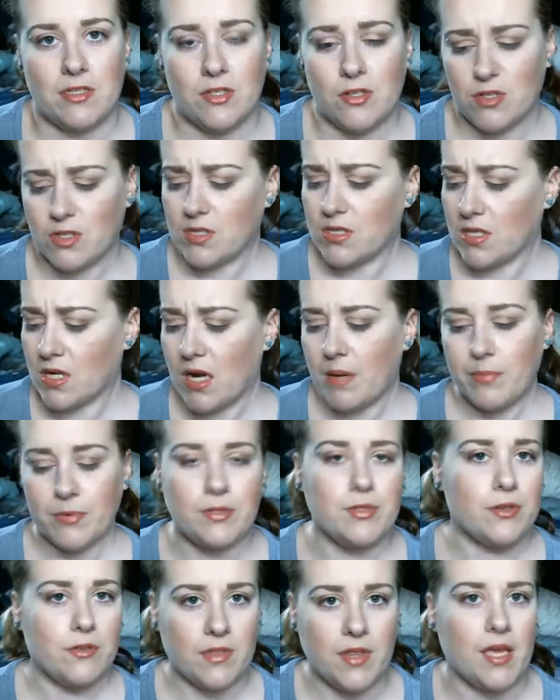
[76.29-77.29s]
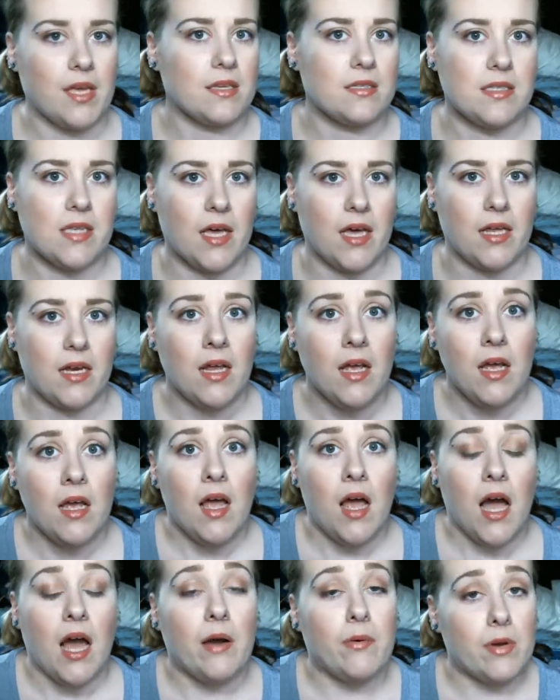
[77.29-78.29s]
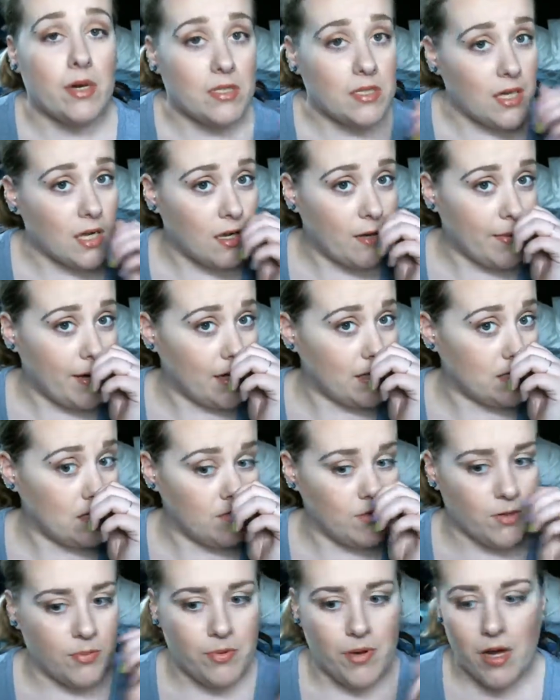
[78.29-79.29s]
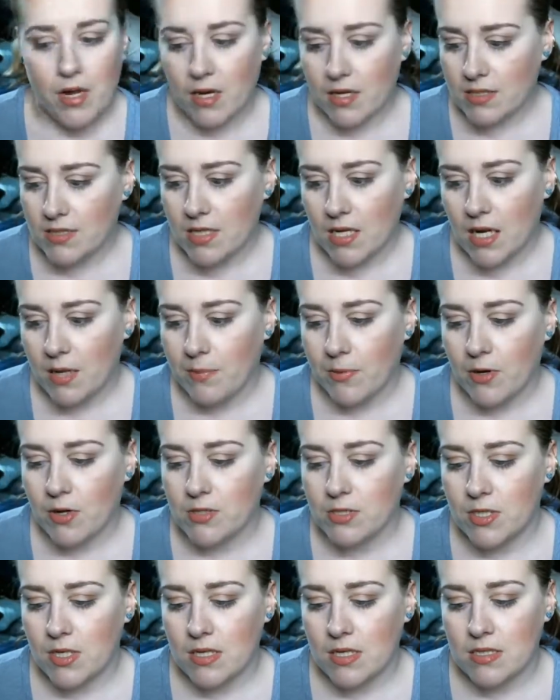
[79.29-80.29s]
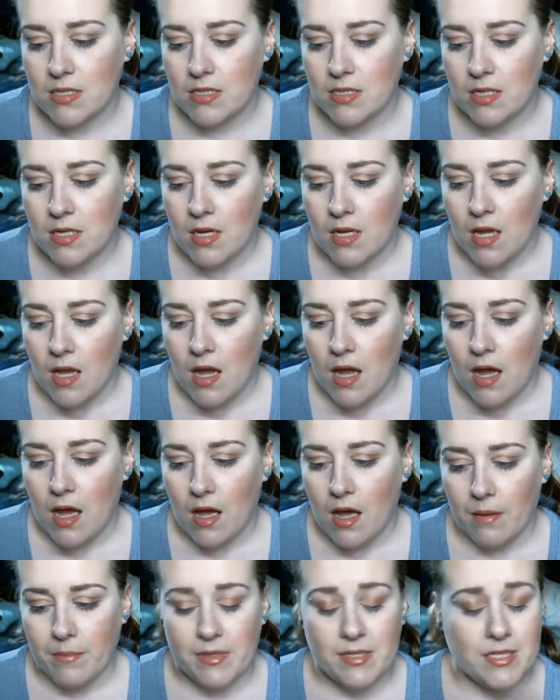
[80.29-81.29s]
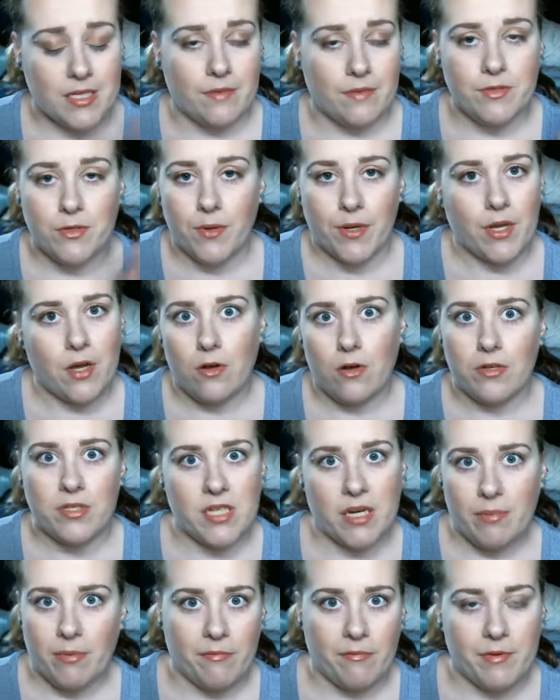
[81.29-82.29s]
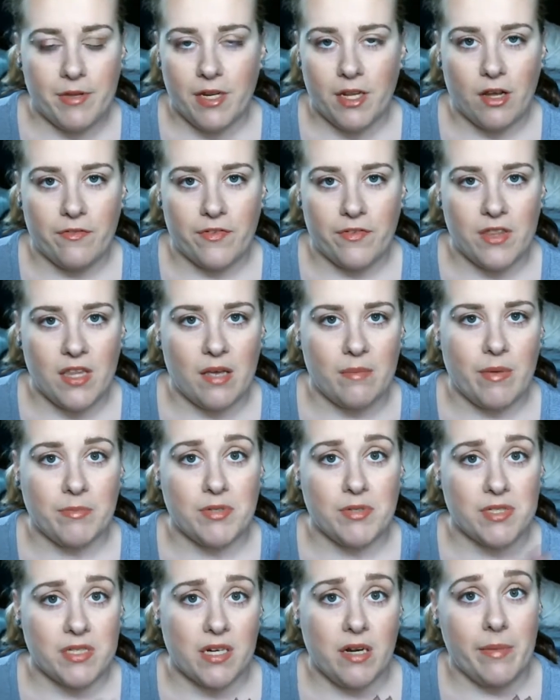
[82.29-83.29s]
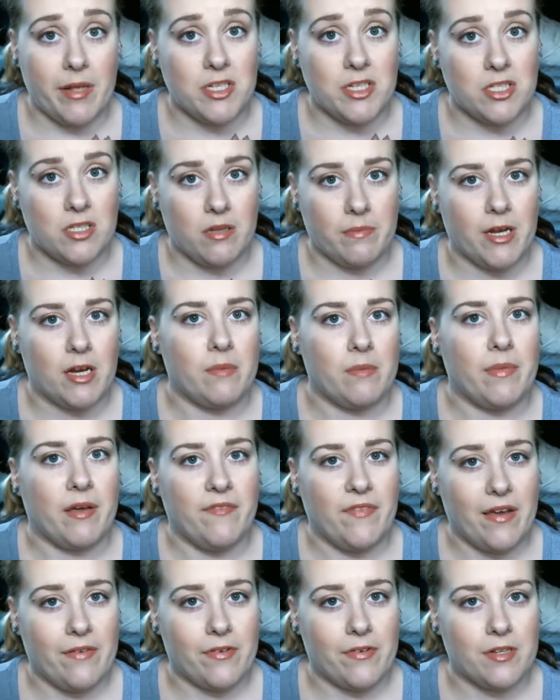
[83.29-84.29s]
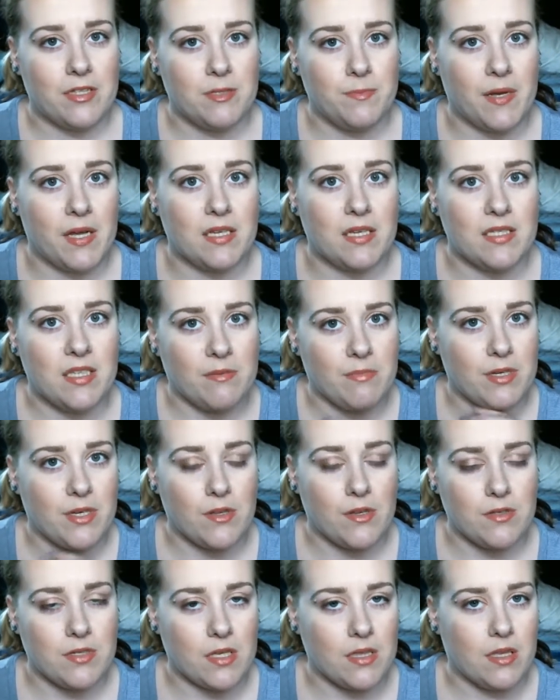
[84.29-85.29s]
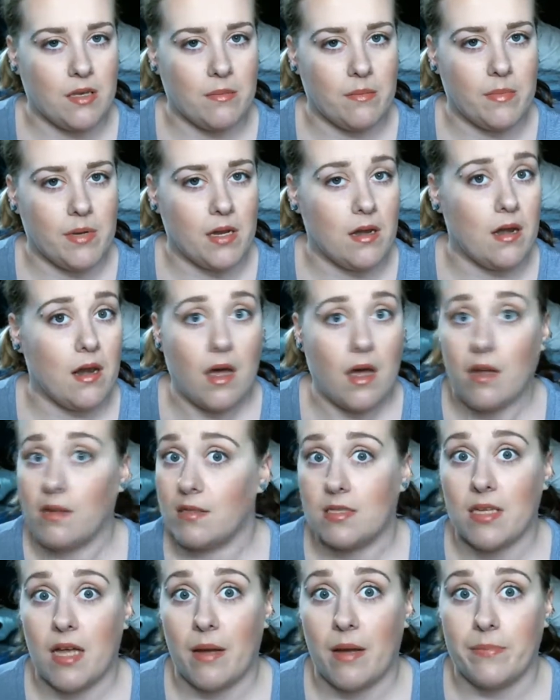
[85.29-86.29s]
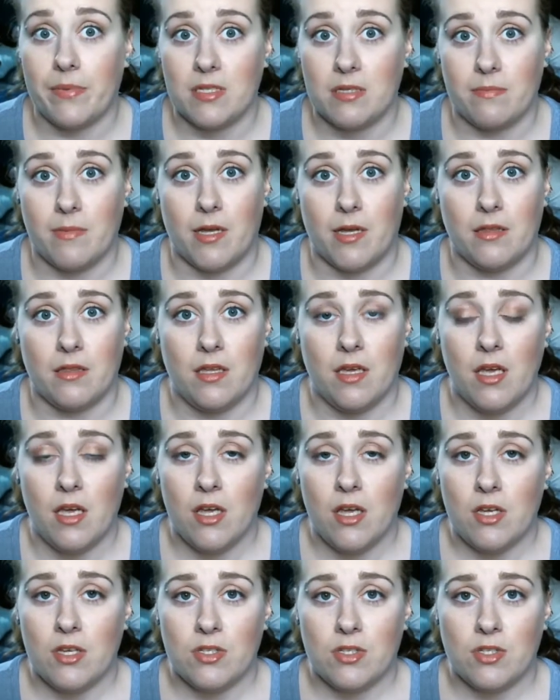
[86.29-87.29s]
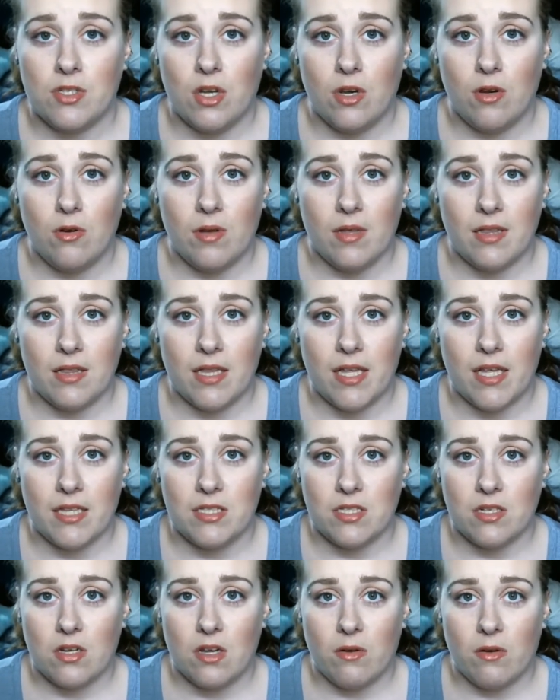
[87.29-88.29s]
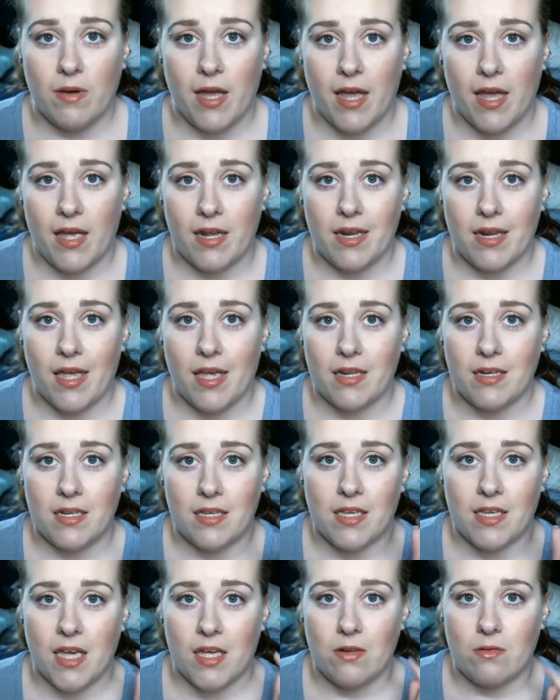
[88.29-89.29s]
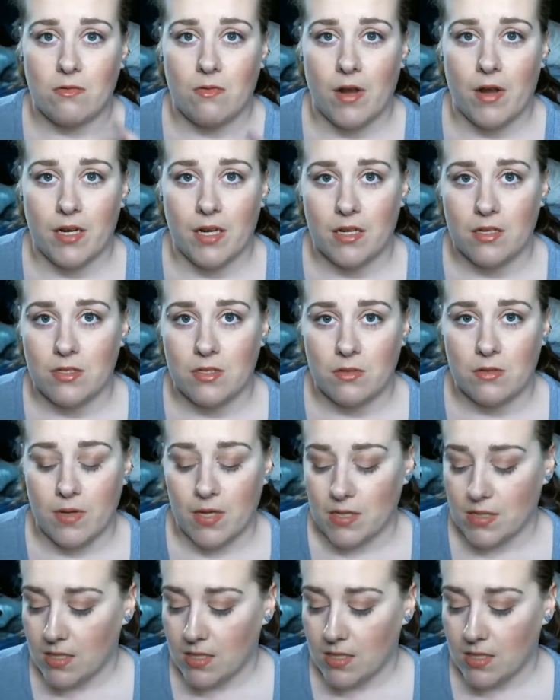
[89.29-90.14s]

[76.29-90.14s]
There's just a couple new things that I want to talk about, some new products that I purchased. Instead of doing a whole separate video for them, I'm just going to mention them here in my favorites because I've been using them nonstop this month. So let's go ahead and get right into it.